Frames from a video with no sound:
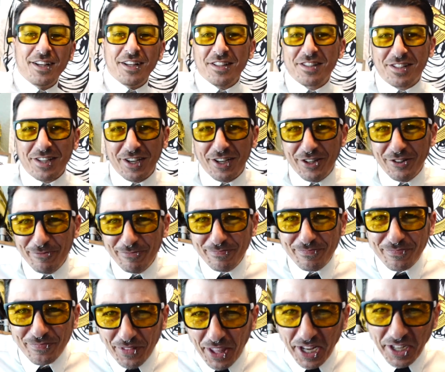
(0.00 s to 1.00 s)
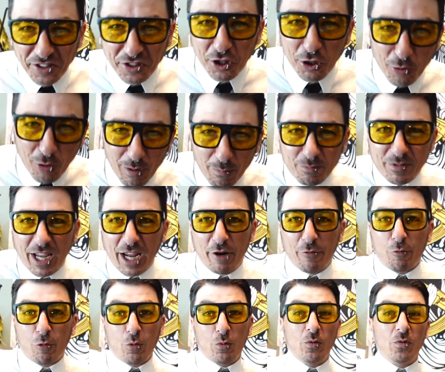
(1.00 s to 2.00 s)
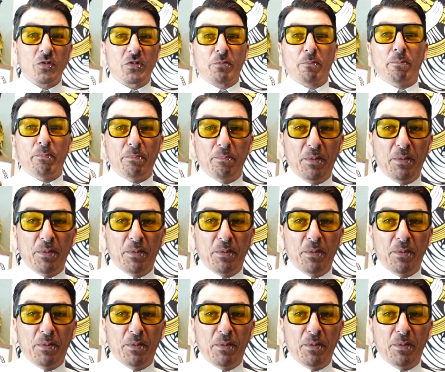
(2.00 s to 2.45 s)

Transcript: So they do update rules.